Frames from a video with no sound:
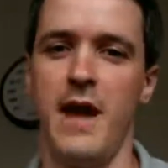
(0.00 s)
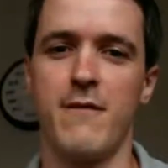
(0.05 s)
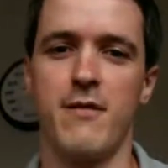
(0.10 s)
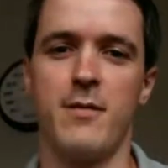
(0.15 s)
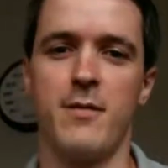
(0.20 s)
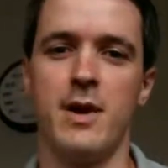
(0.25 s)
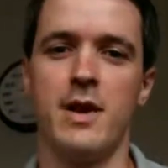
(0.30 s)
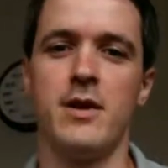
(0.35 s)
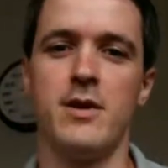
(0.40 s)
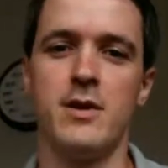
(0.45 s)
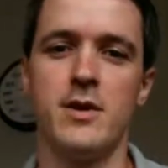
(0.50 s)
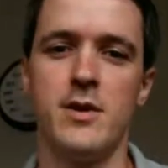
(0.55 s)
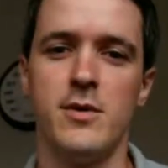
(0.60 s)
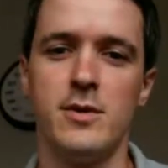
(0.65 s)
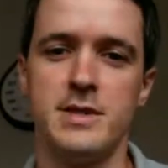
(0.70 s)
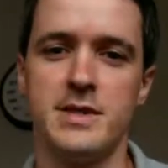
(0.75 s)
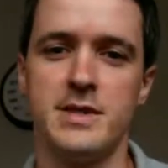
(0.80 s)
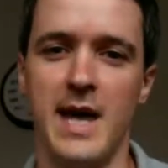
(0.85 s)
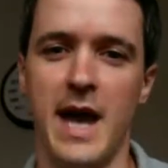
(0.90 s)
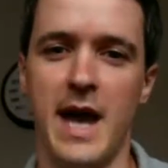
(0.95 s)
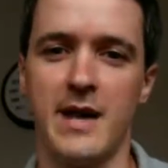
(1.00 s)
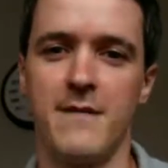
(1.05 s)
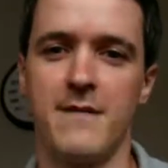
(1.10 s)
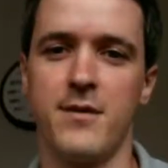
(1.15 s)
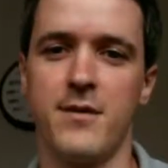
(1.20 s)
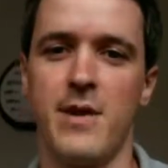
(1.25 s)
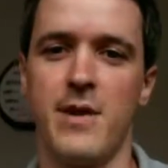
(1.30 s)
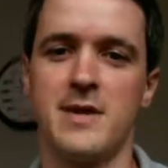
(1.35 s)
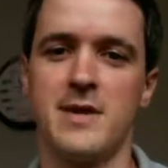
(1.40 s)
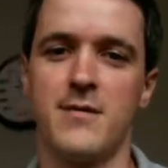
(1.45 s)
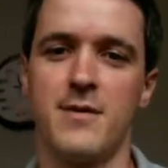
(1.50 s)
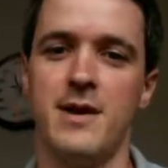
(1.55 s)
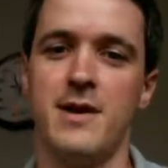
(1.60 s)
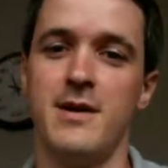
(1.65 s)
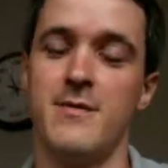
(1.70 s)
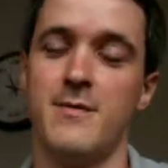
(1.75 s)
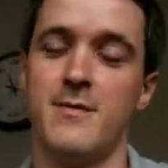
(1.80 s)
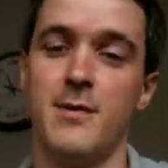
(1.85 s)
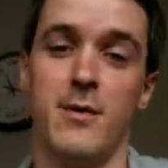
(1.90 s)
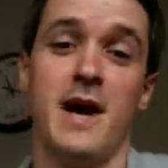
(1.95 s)
Everybody who uses Active
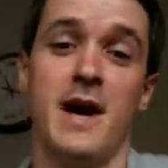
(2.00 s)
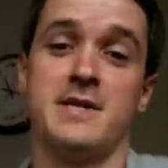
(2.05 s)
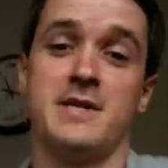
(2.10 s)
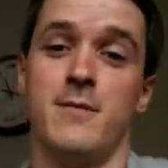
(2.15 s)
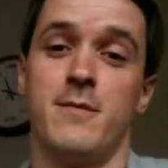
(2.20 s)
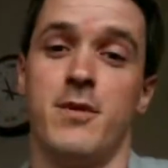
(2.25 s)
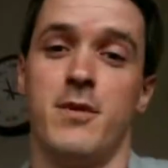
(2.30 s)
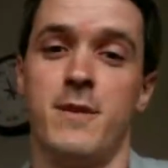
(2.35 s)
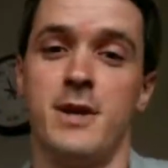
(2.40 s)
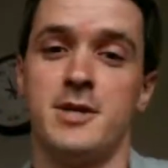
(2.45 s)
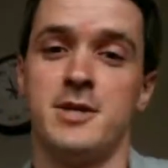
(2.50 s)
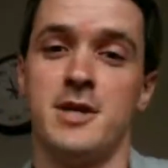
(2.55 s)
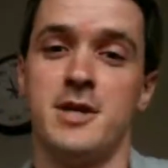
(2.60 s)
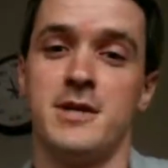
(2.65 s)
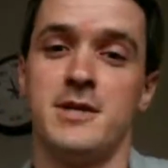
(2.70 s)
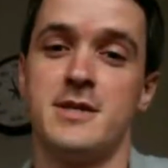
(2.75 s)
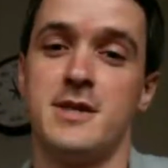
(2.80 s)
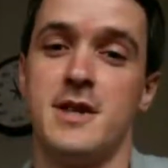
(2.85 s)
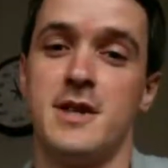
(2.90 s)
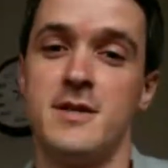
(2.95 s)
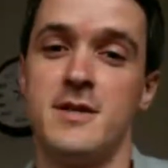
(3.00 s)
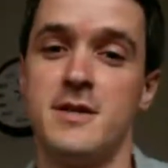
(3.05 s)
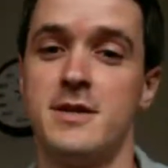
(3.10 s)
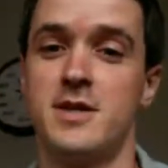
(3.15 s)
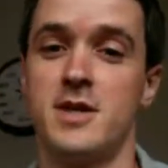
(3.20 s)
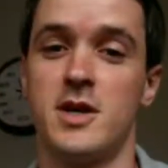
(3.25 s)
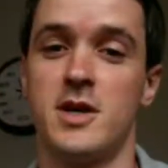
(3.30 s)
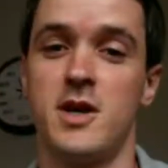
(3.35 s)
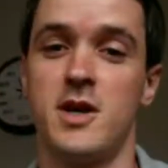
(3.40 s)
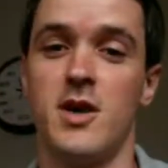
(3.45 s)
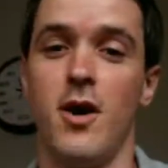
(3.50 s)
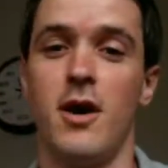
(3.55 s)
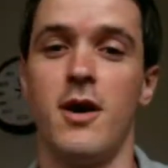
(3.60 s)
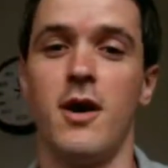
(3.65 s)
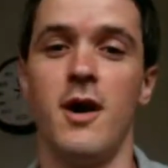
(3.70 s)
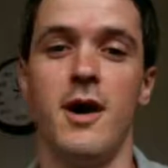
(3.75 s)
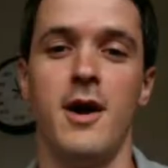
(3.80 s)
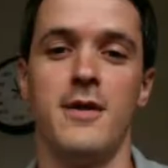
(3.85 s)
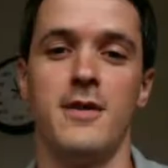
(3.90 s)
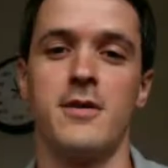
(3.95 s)
Directory relies on permissions to
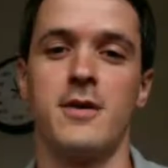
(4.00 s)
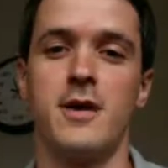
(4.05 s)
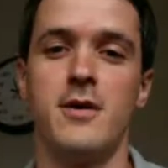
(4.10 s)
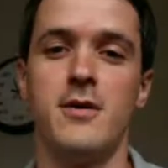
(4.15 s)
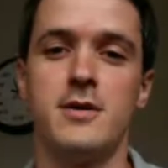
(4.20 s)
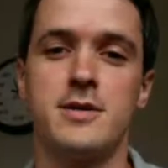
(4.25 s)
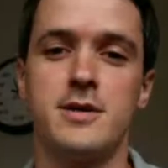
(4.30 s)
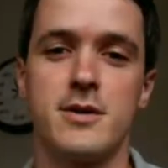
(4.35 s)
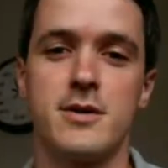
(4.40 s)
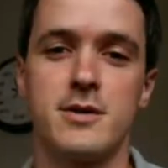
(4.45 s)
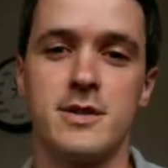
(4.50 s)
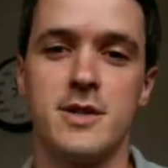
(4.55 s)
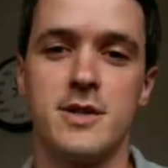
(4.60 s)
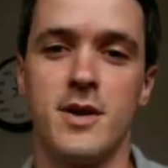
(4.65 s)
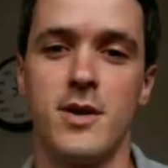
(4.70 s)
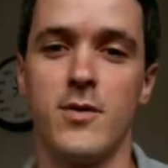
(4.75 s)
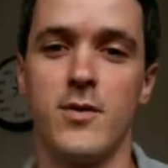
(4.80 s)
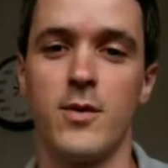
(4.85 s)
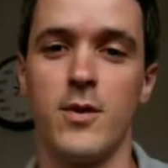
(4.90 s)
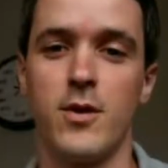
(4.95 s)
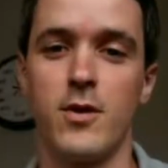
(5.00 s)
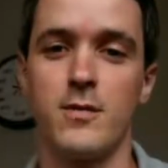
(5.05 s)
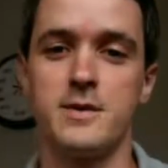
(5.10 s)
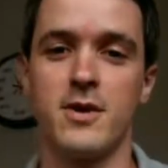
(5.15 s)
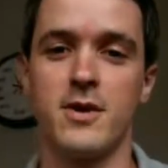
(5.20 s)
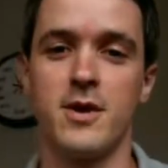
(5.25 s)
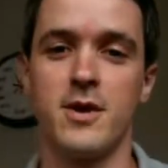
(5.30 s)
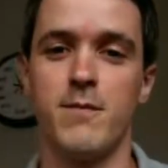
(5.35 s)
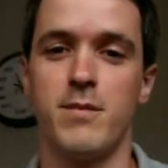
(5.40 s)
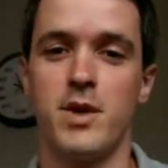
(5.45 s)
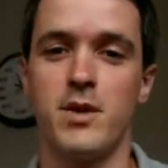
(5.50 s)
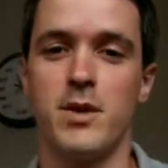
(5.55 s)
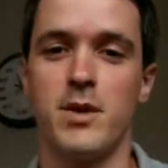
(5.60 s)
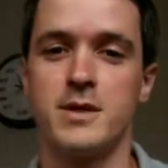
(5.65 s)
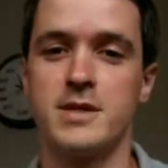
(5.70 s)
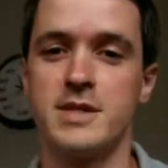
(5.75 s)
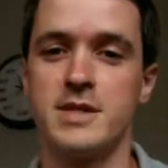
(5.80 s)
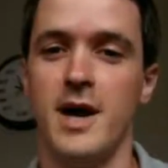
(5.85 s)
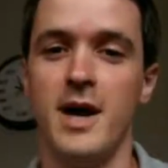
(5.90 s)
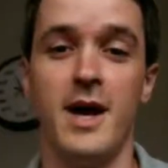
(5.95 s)
secure their users, their groups, their
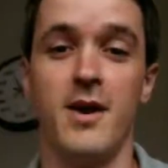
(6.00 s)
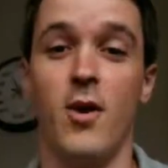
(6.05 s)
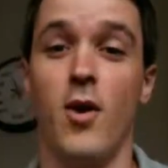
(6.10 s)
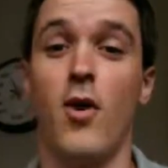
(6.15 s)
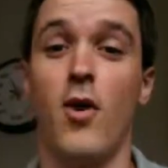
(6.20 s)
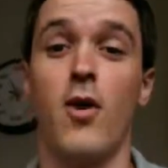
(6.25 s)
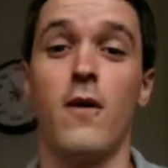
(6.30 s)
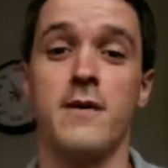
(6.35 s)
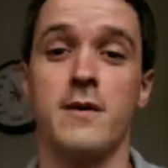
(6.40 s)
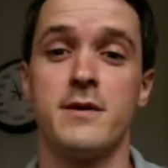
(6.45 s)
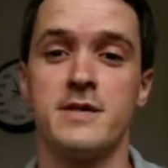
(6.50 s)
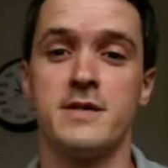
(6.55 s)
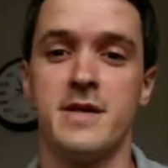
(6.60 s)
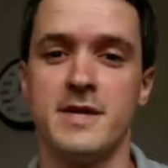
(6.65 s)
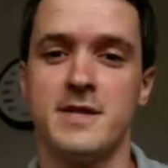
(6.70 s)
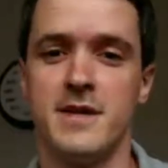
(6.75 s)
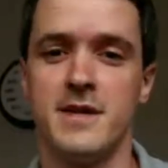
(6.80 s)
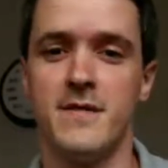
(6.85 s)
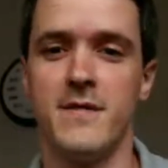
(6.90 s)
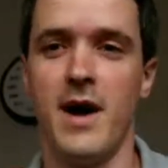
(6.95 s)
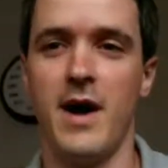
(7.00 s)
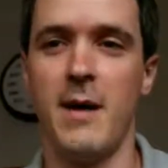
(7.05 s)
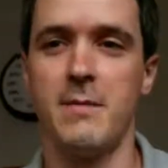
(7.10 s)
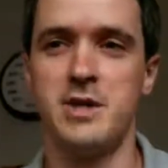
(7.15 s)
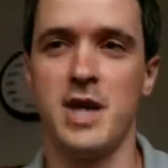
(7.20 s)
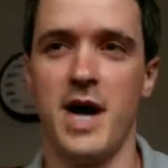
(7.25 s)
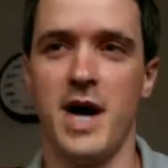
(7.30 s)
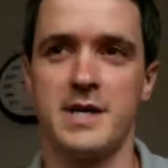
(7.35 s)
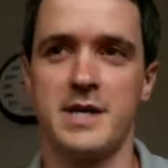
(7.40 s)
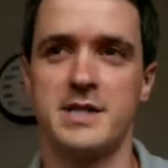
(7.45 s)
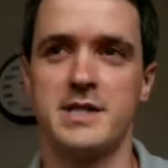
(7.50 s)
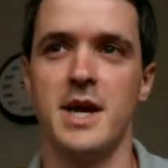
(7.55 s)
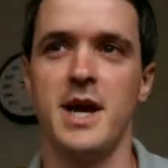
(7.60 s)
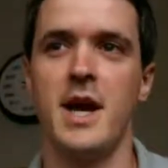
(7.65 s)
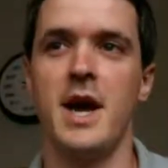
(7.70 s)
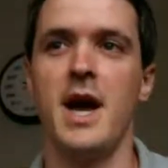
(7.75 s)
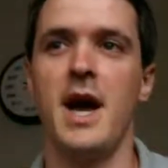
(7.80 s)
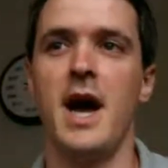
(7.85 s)
computers, and all of their sensitive objects.